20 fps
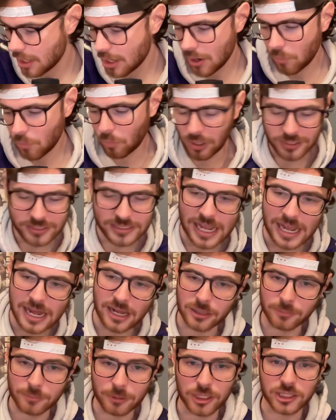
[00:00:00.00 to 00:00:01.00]
One down,
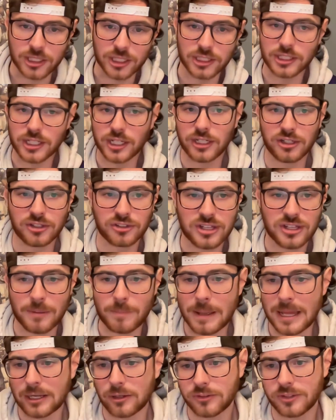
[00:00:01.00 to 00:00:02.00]
I'm going to continue to say
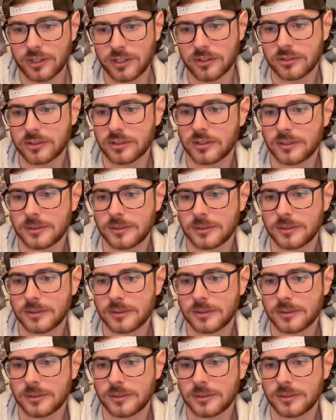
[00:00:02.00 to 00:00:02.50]
penalties.